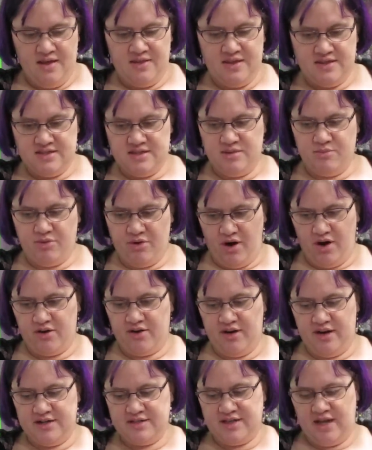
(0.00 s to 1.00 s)
this is in
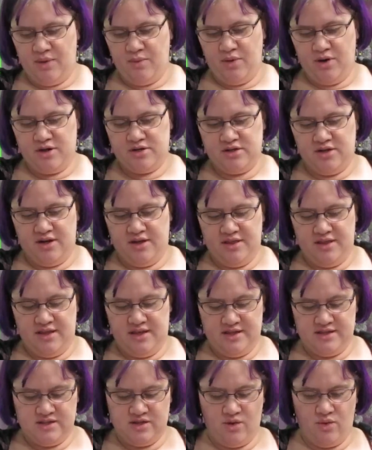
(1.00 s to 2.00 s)
progress. I worked on
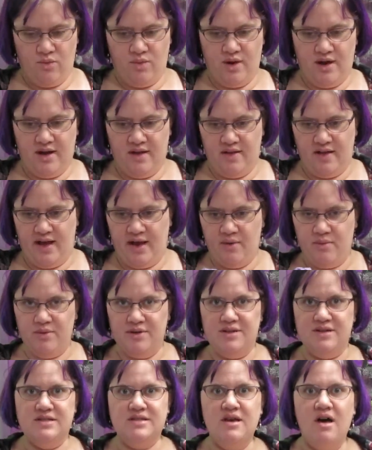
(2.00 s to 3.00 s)
this while I
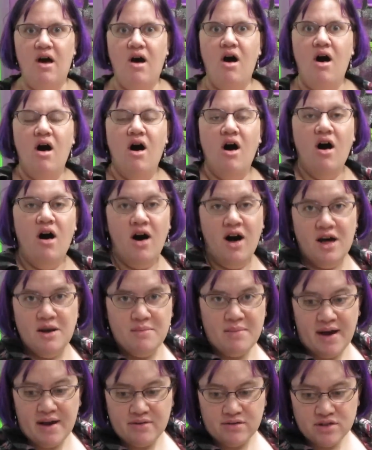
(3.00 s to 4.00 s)
was on
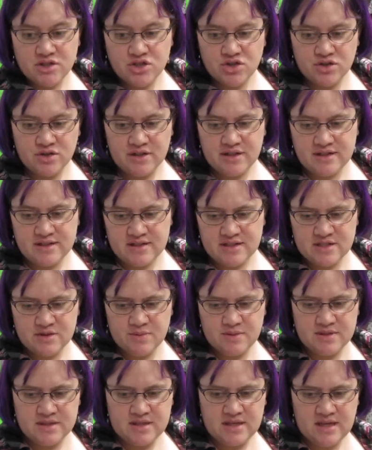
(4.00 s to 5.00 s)
my retreat. This
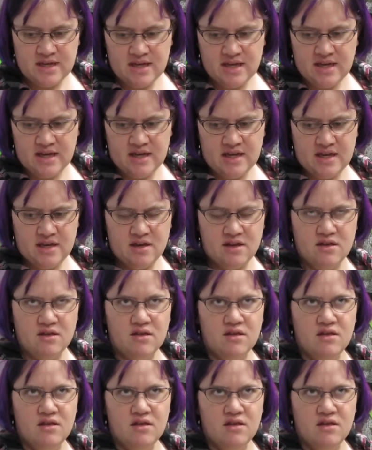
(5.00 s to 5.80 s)
was the